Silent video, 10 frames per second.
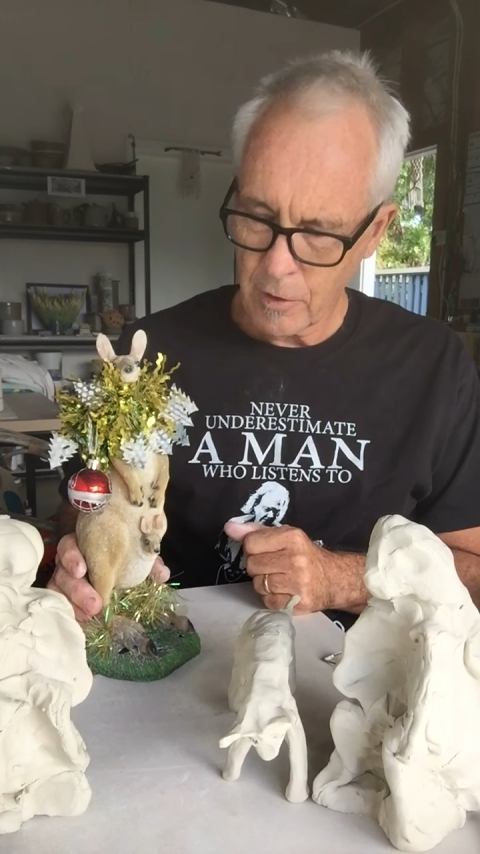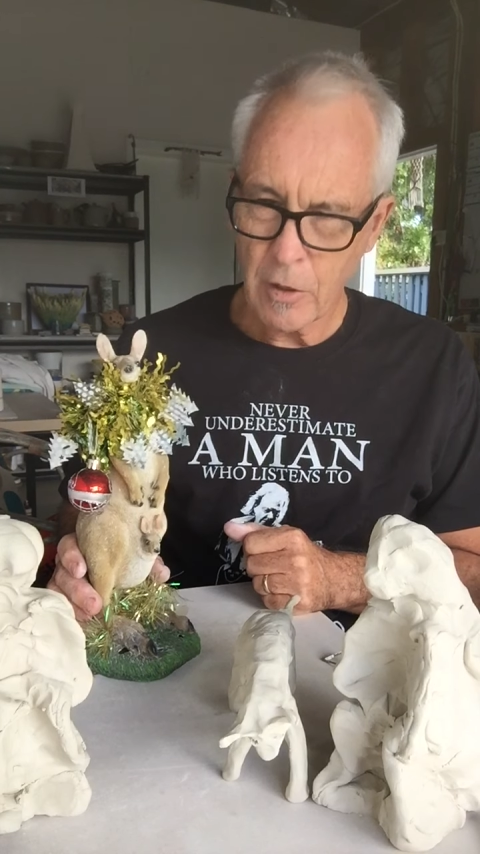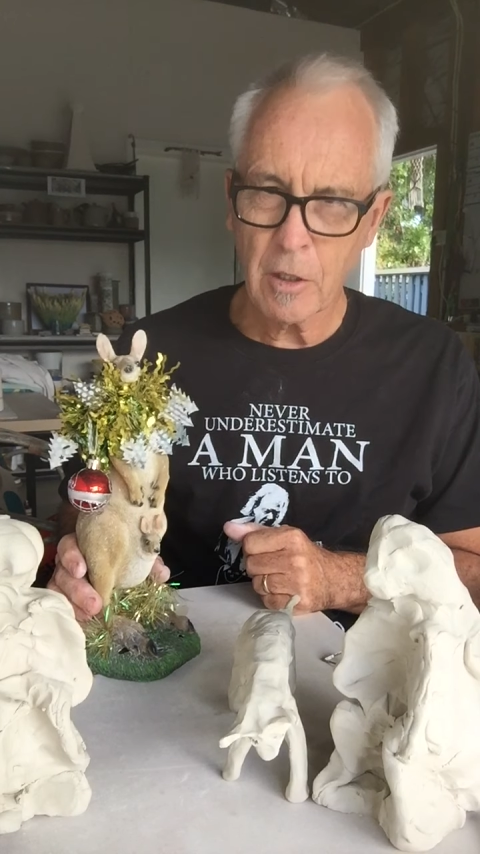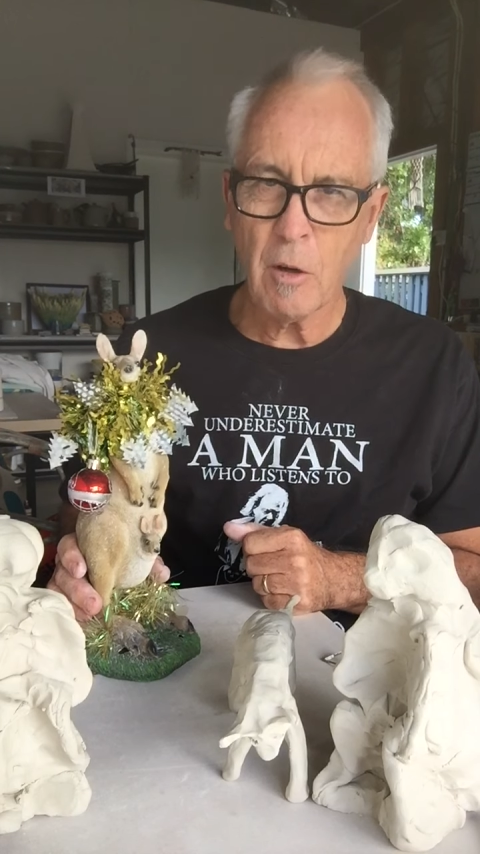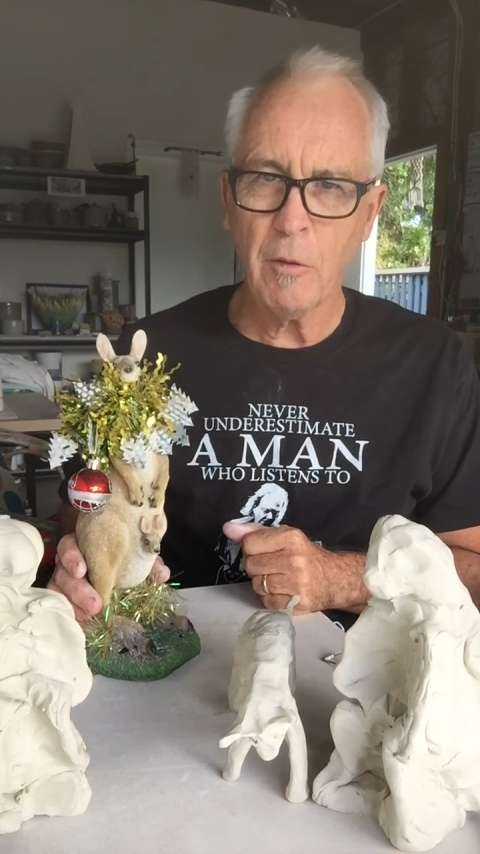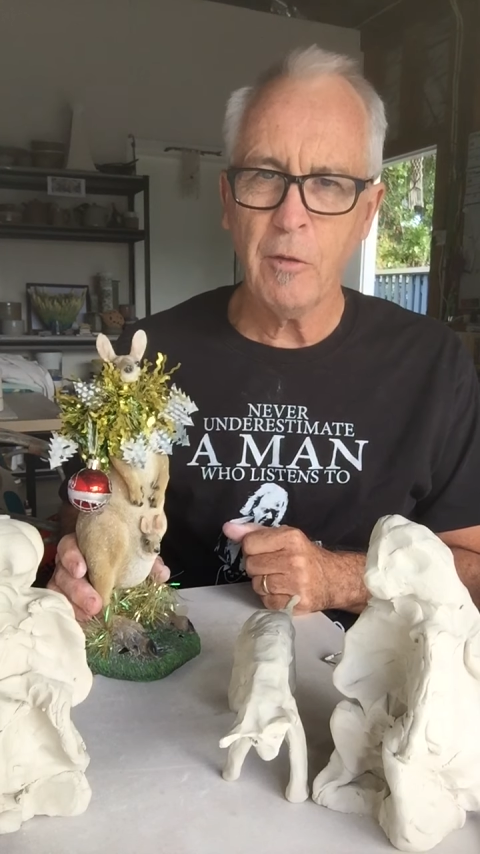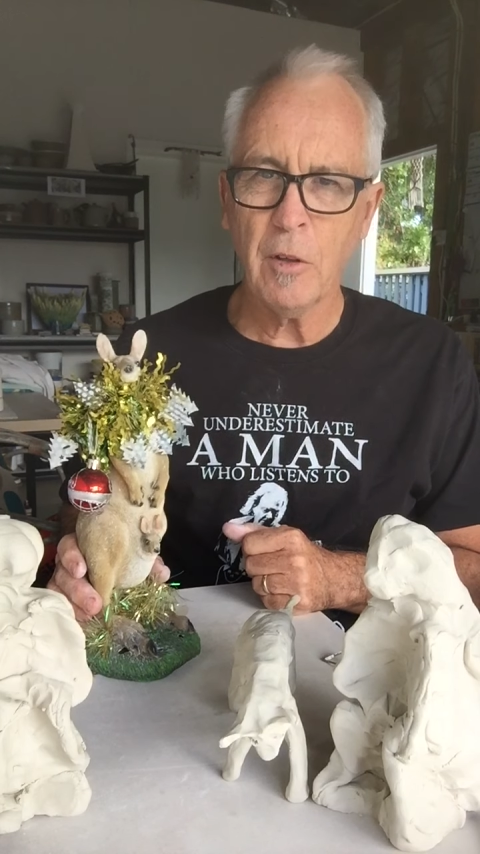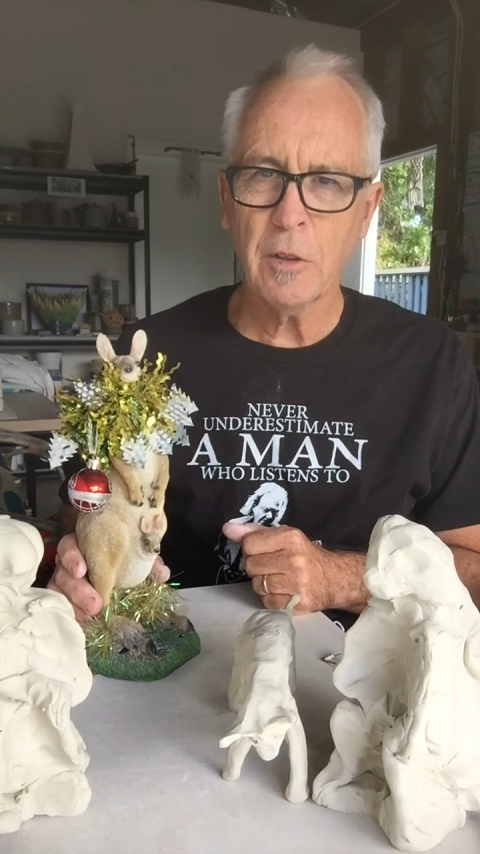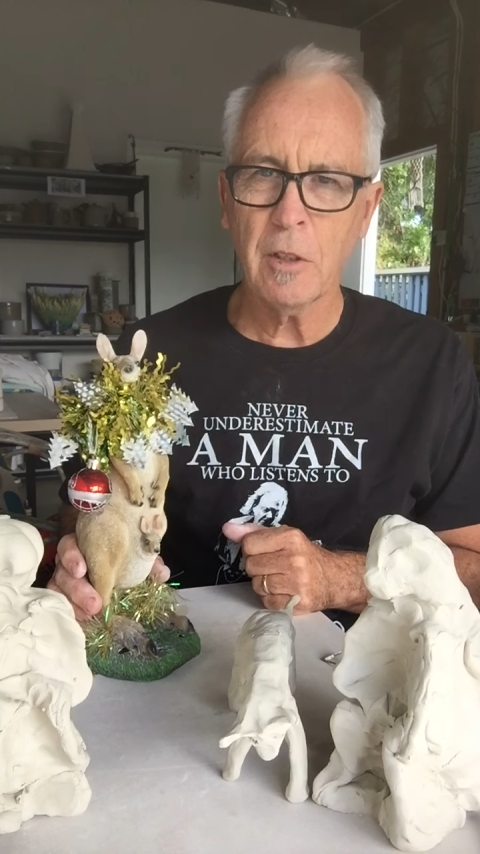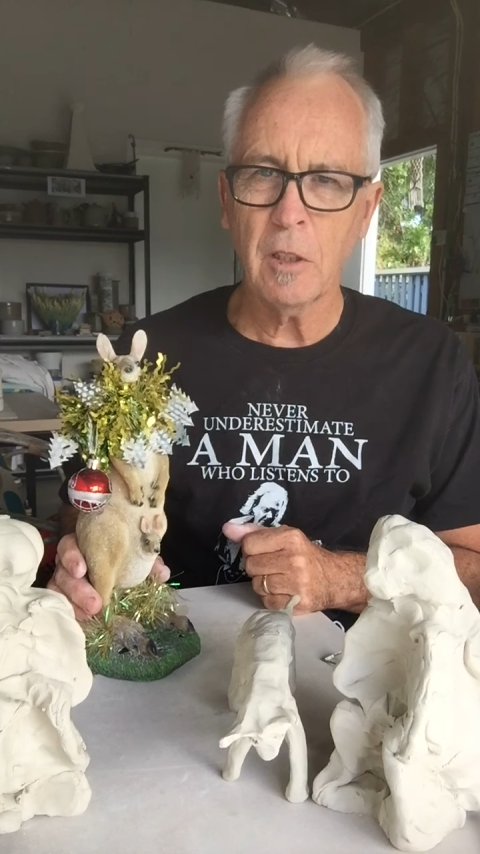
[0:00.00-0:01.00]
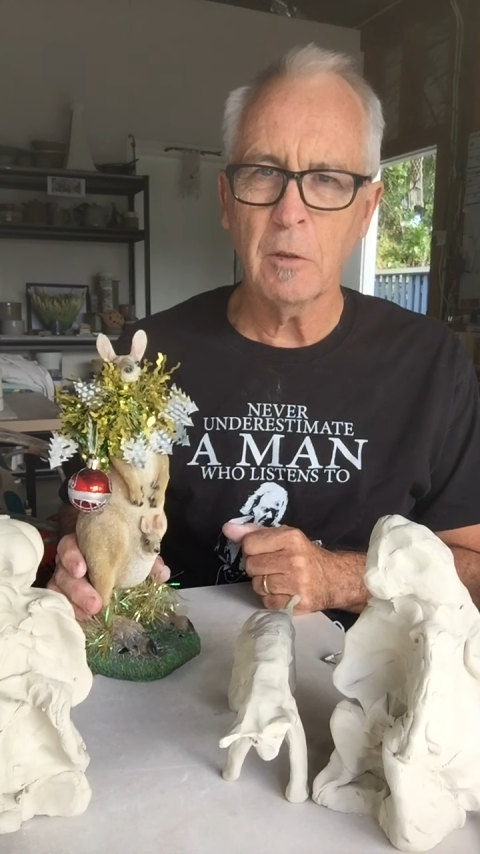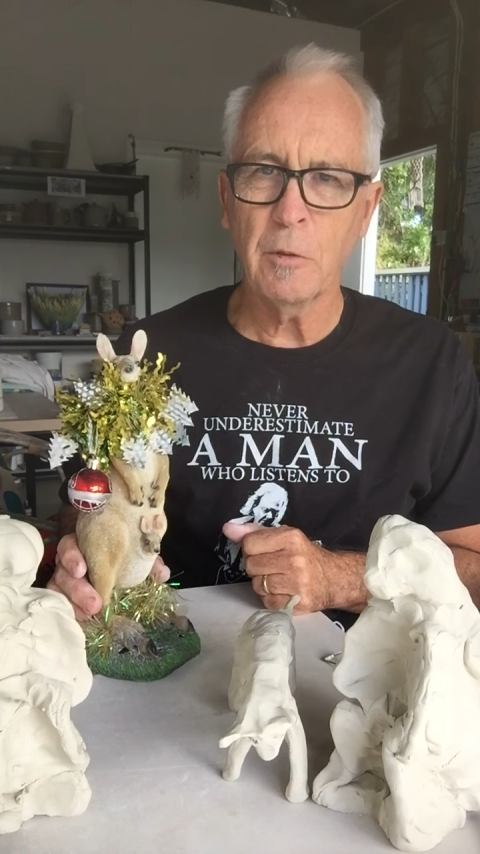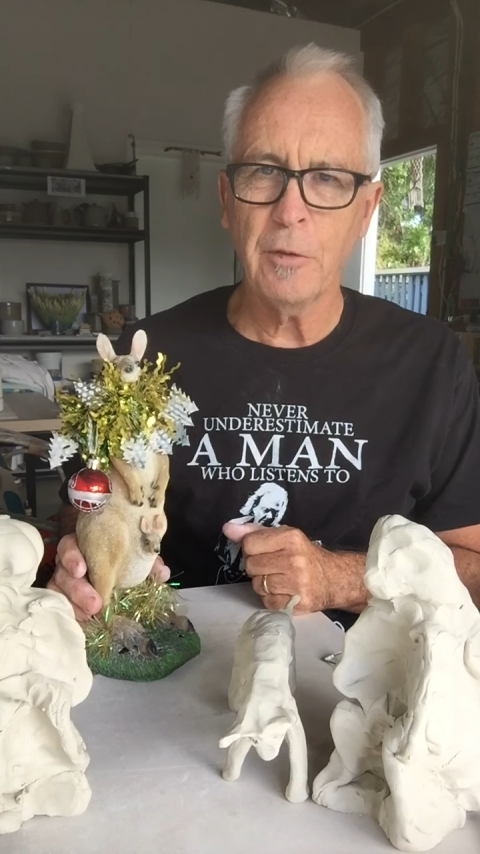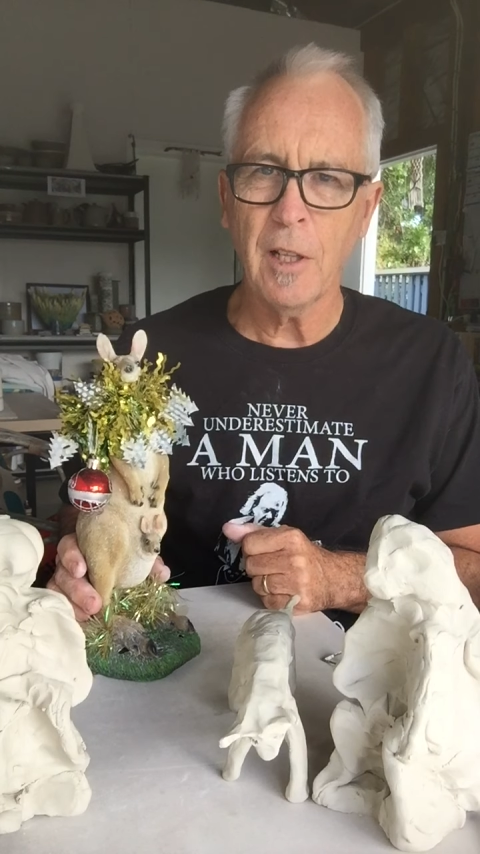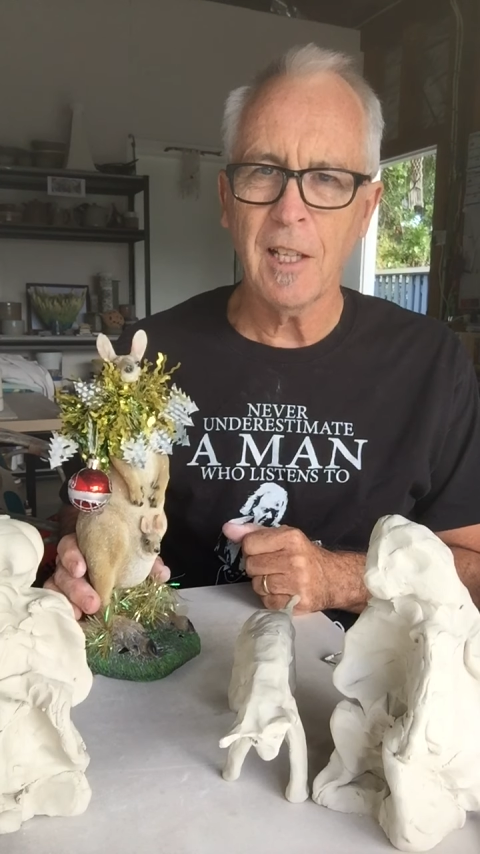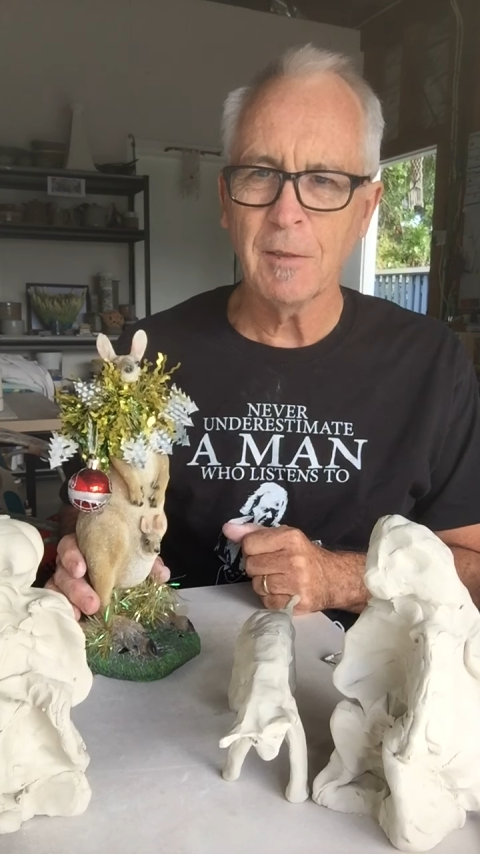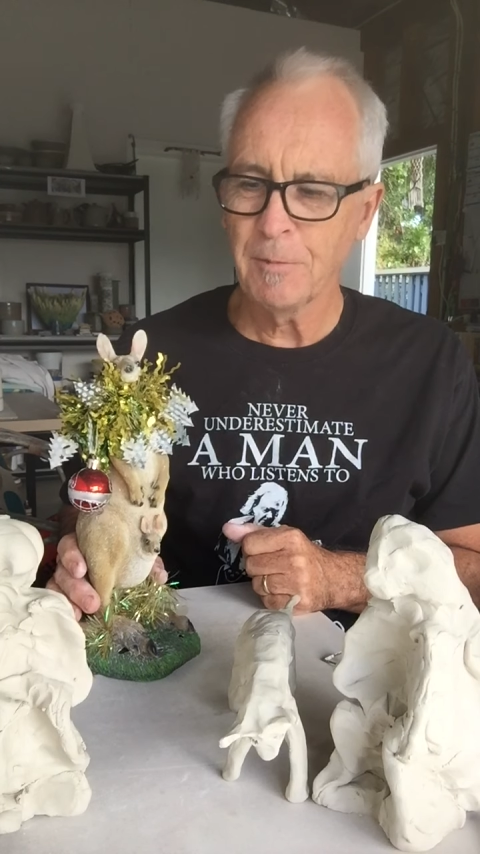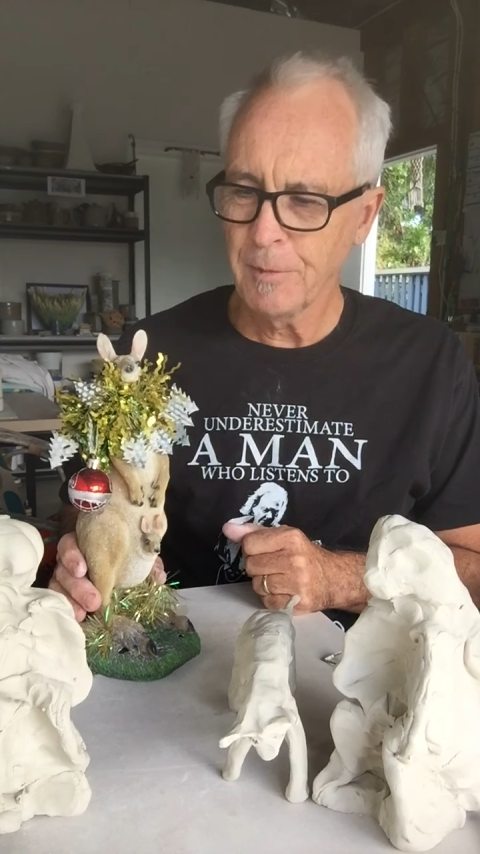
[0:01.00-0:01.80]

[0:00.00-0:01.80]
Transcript: kind of got fond of the little fella.